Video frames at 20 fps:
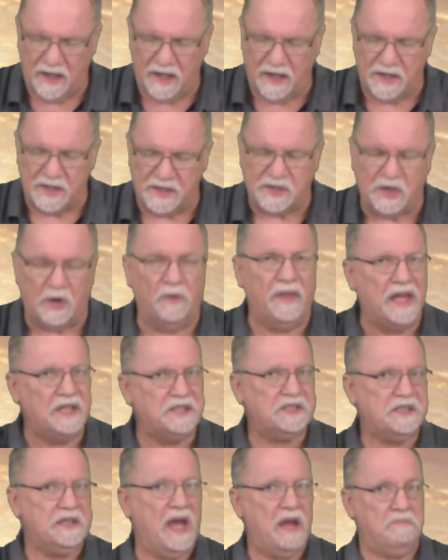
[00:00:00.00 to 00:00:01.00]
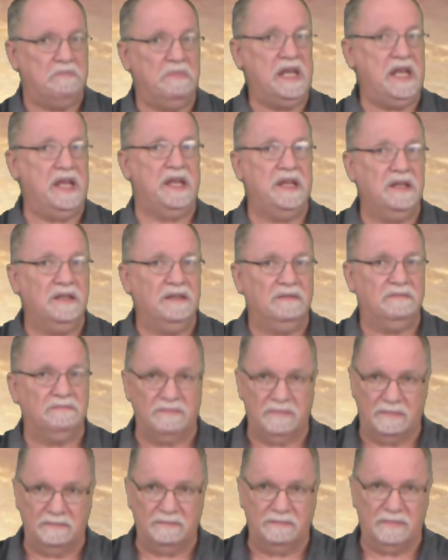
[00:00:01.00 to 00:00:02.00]
So that's not me.
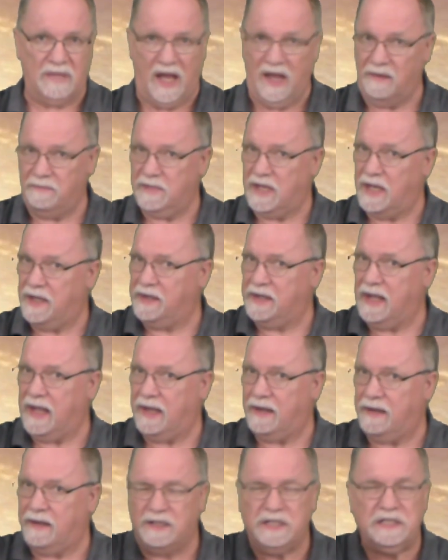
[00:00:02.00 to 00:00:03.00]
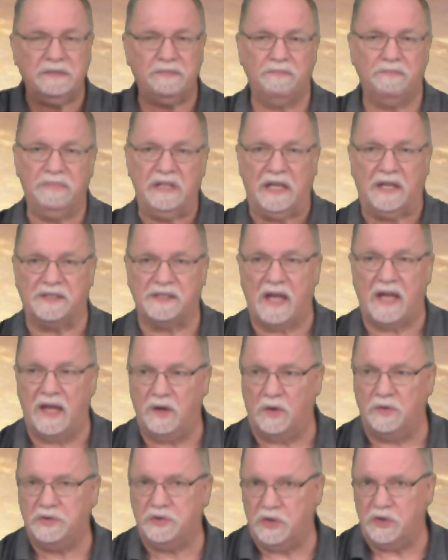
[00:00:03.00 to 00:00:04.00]
I'm not an addict because I
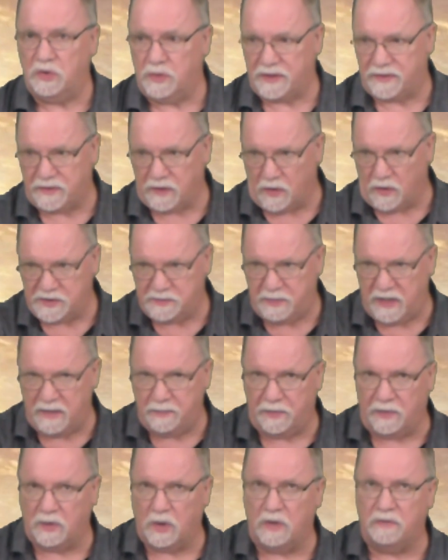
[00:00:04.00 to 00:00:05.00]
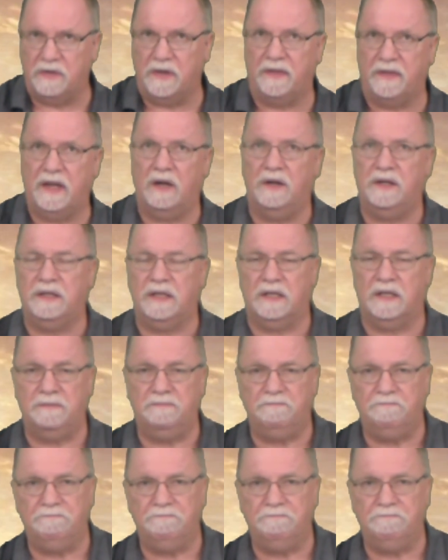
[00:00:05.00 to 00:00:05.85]
don't do what those people over there did.